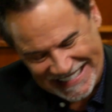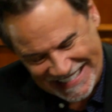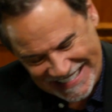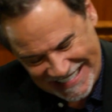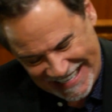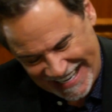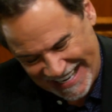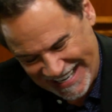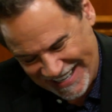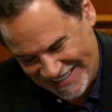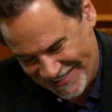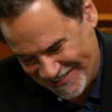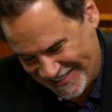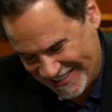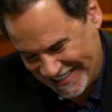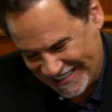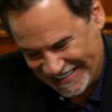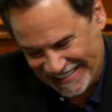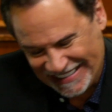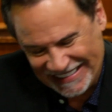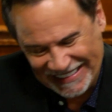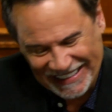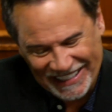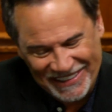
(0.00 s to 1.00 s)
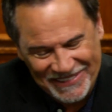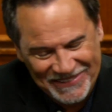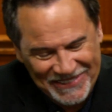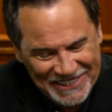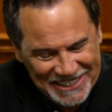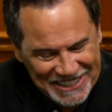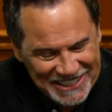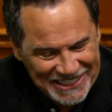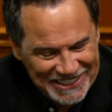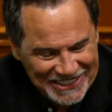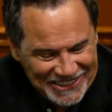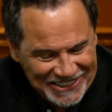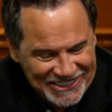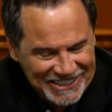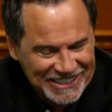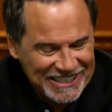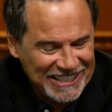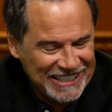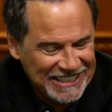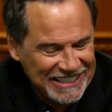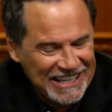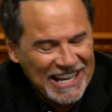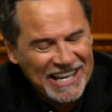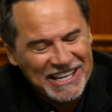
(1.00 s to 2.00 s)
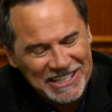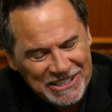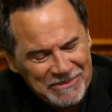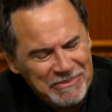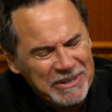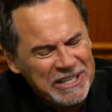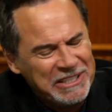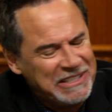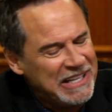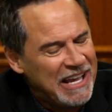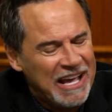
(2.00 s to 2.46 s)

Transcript: Jay, so he was cool. lovely story. That cool. Yeah, you mean